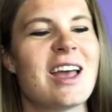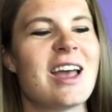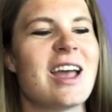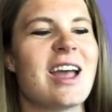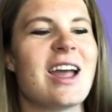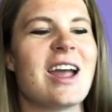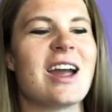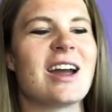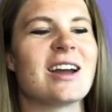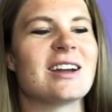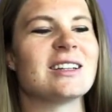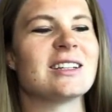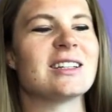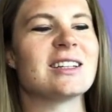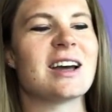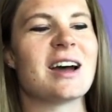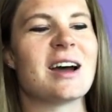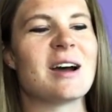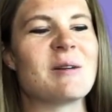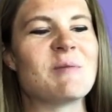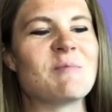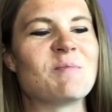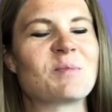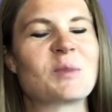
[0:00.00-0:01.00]
And
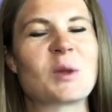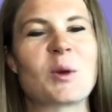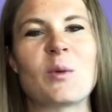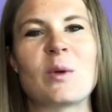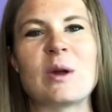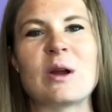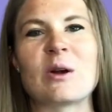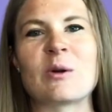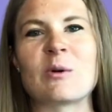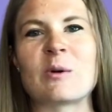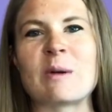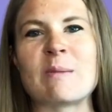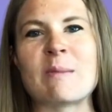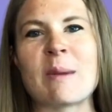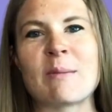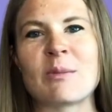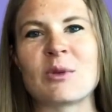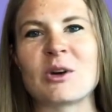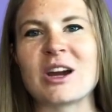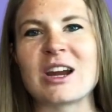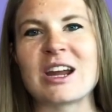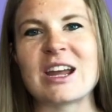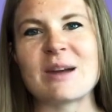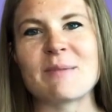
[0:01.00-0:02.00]
we are
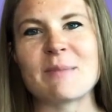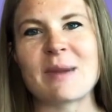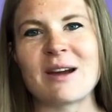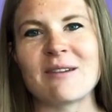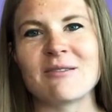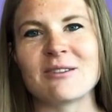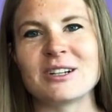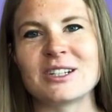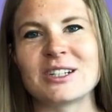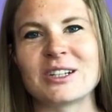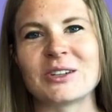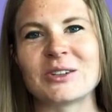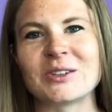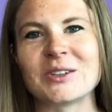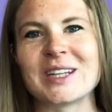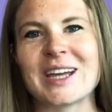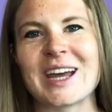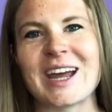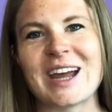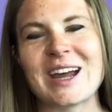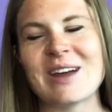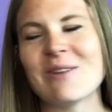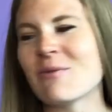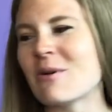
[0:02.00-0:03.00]
remembering him every single
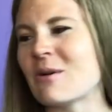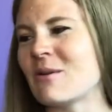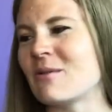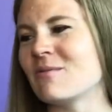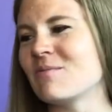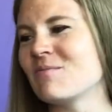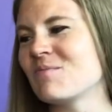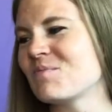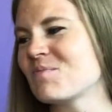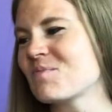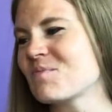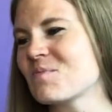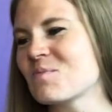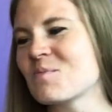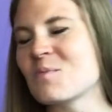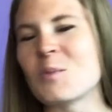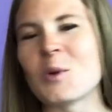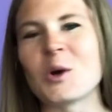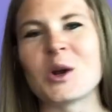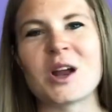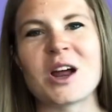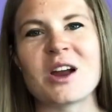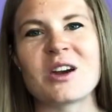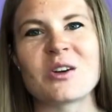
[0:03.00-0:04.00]
day when
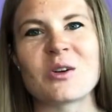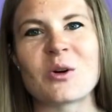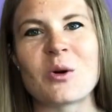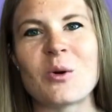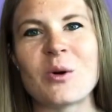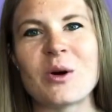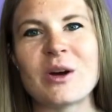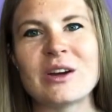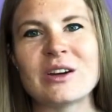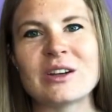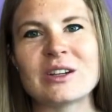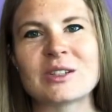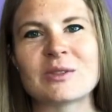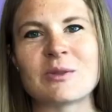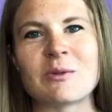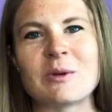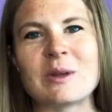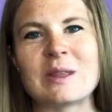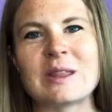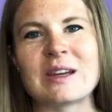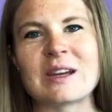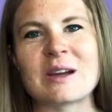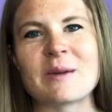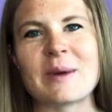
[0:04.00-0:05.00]
put on our oils, when
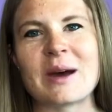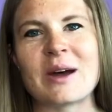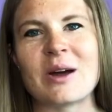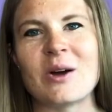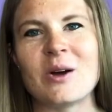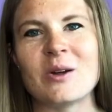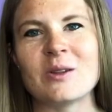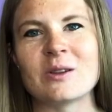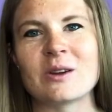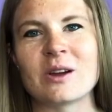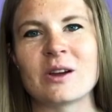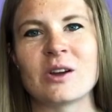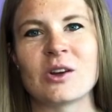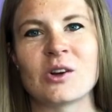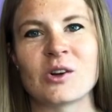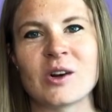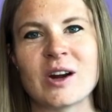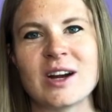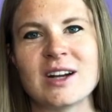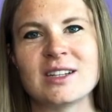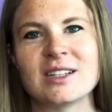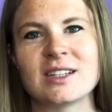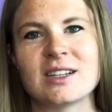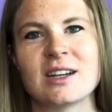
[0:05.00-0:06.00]
we think about all the
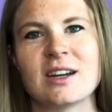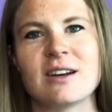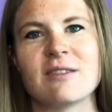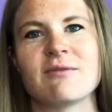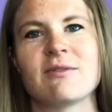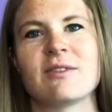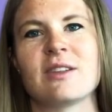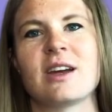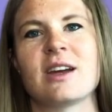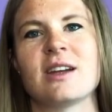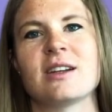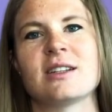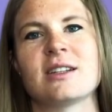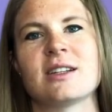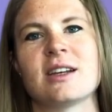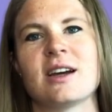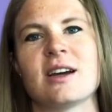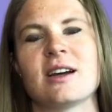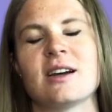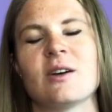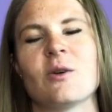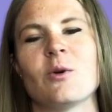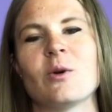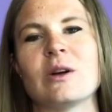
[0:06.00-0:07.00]
great stuff that
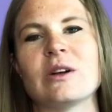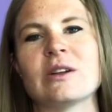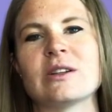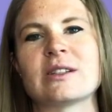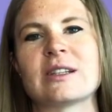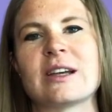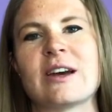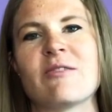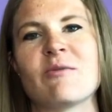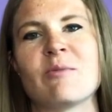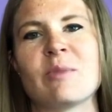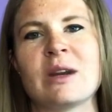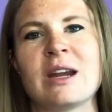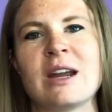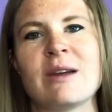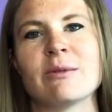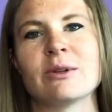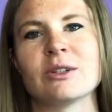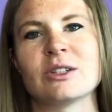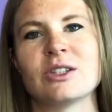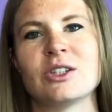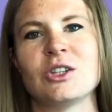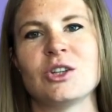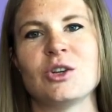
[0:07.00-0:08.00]
oils have been
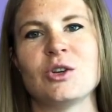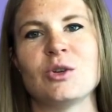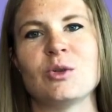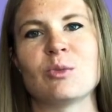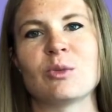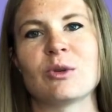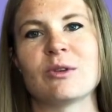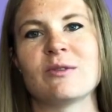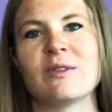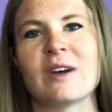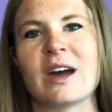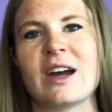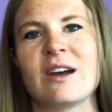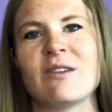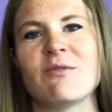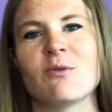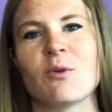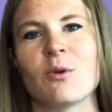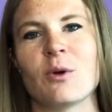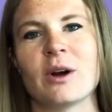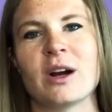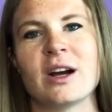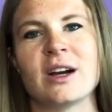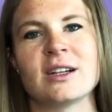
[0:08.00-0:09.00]
able to provide
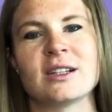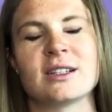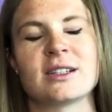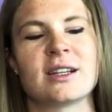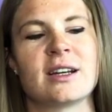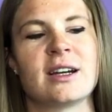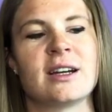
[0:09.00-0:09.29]
for us.